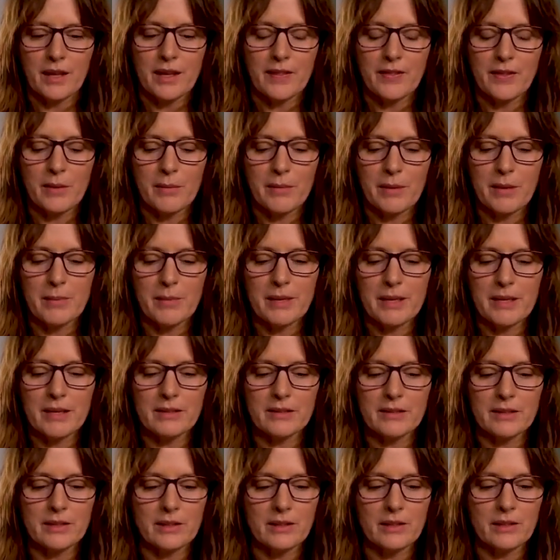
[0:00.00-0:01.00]
there may be a
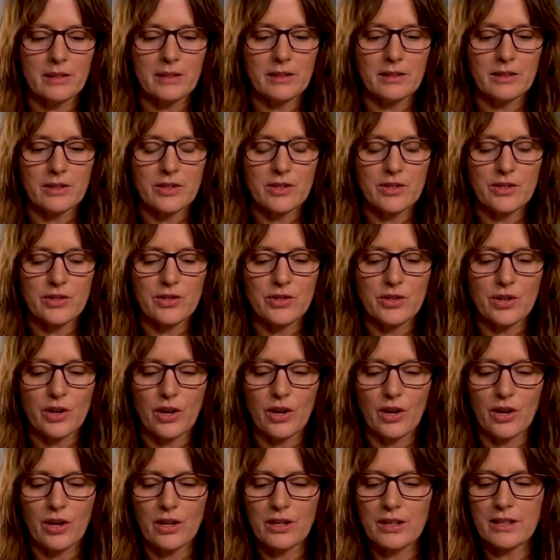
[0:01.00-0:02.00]
little
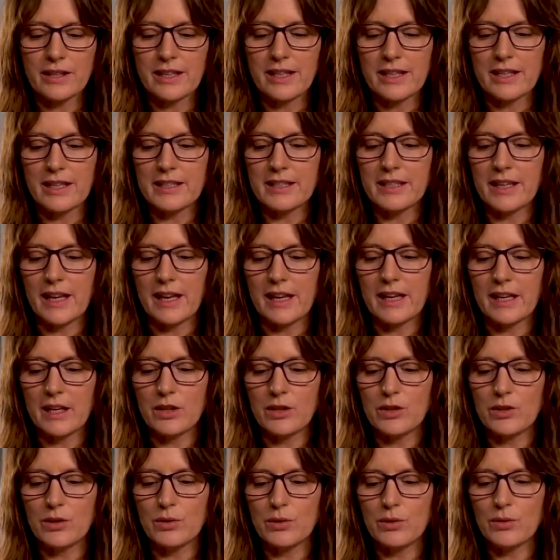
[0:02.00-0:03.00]
stall in getting a
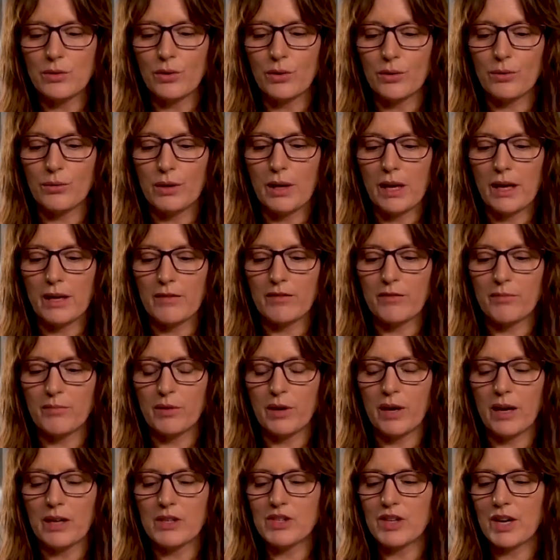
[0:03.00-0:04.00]
new creative
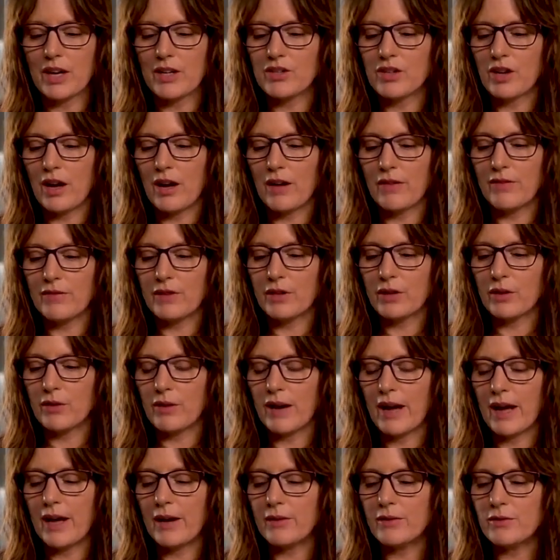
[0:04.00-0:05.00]
project off the
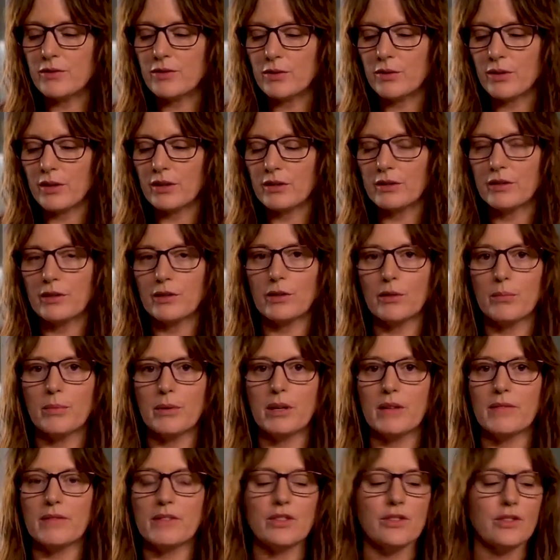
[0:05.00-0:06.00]
ground, or a little
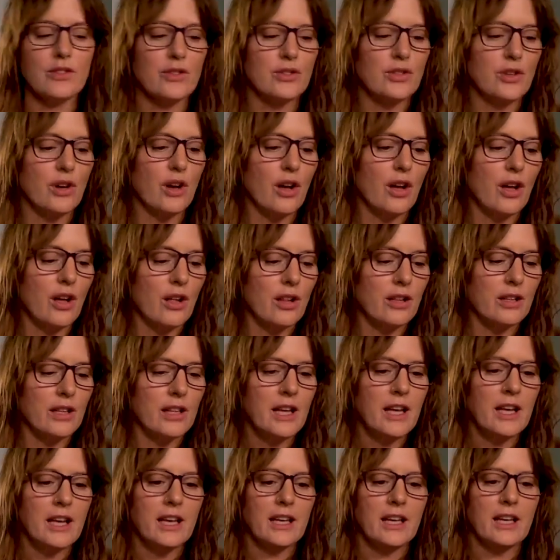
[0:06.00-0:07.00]
bit of a stall
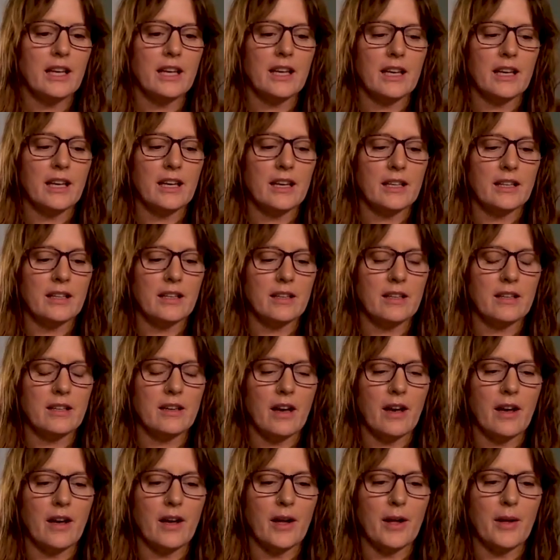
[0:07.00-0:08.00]
in
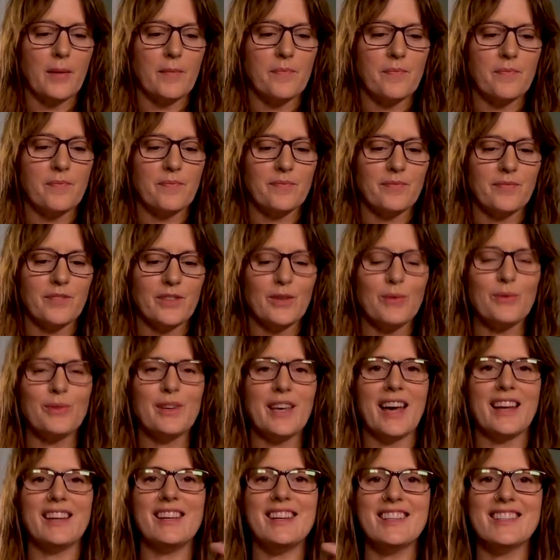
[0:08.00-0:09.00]
you
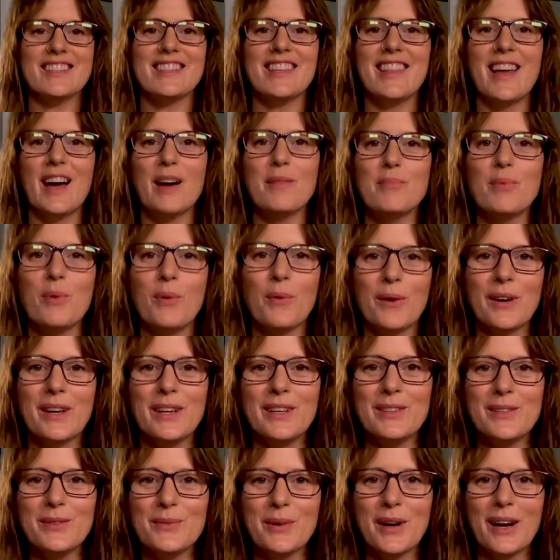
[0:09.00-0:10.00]
getting to that
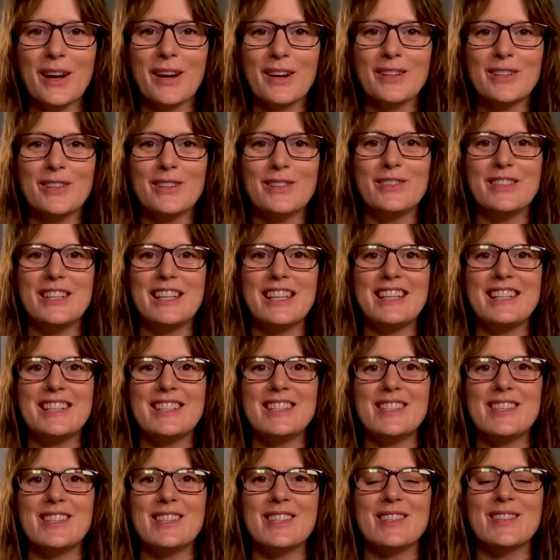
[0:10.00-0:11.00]
point where you need
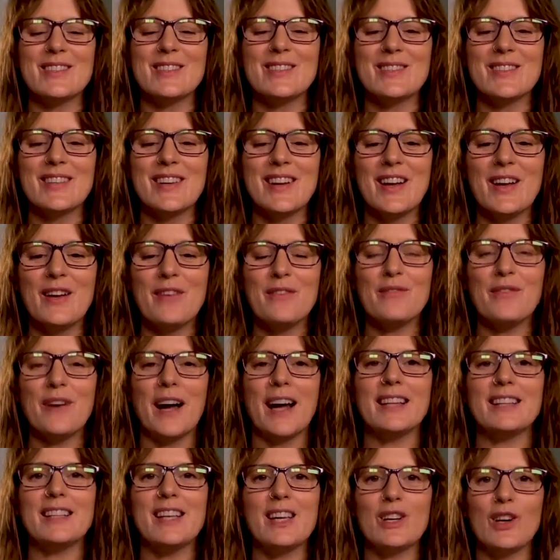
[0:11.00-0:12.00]
to
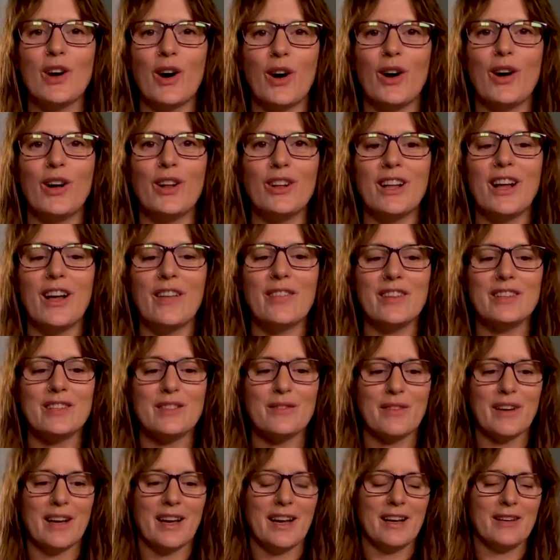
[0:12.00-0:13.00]
finally call on the
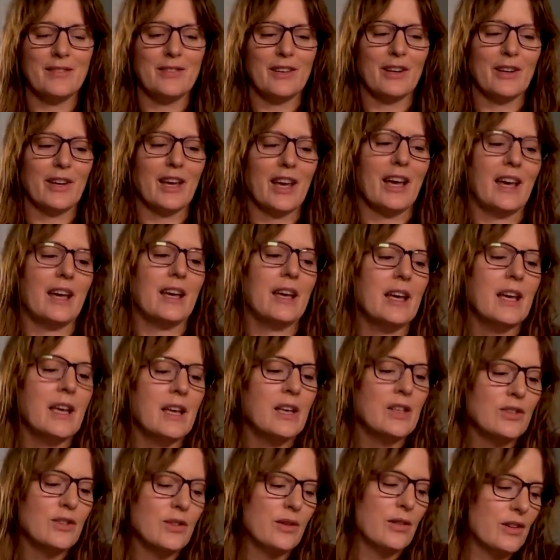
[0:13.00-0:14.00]
divine. Okay,
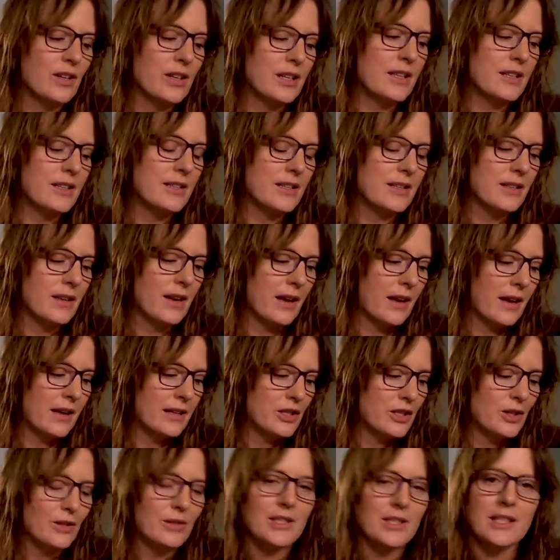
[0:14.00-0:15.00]
so there is, I
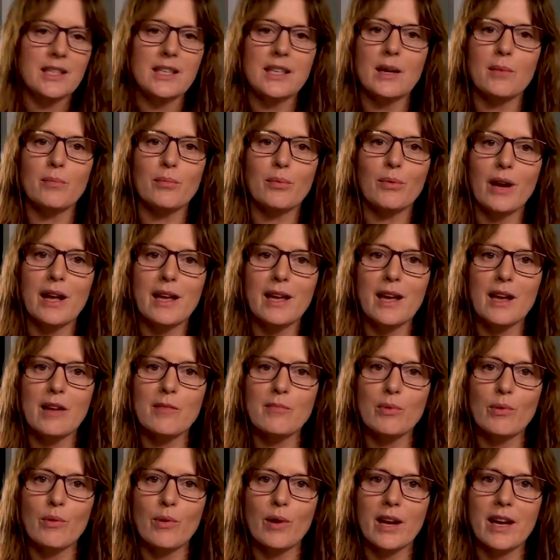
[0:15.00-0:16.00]
do see a
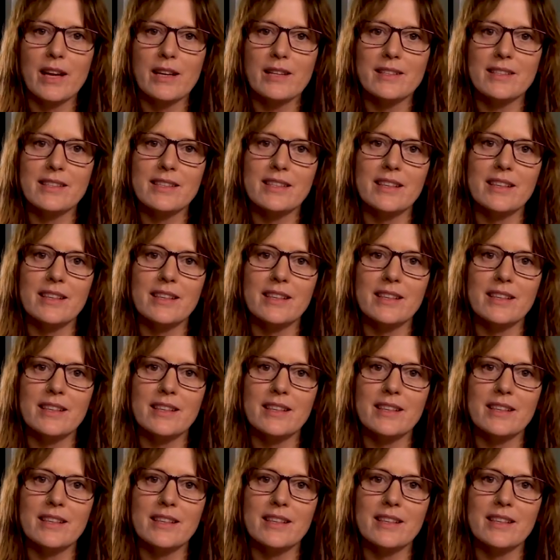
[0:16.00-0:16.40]
breaking point